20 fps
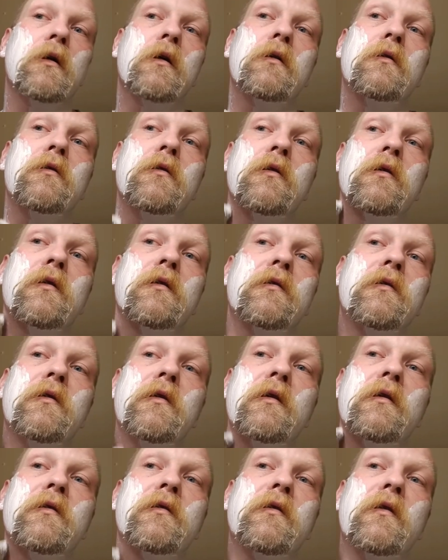as you can
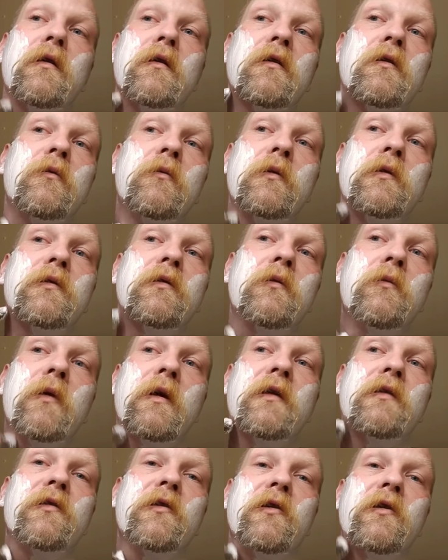see, it's not always the
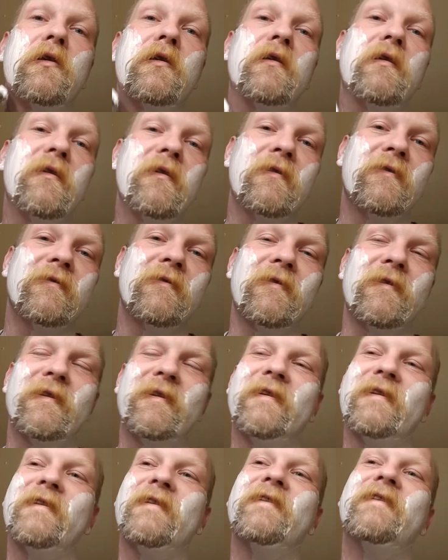razor.
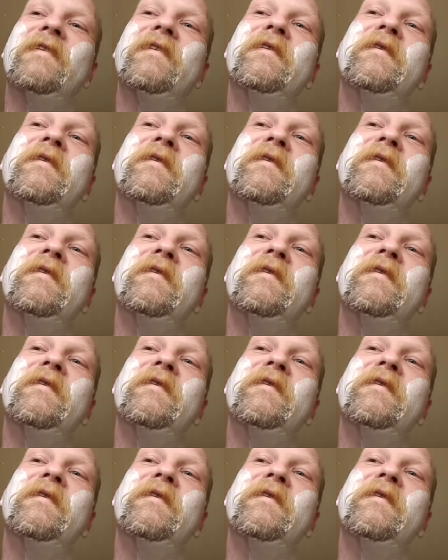It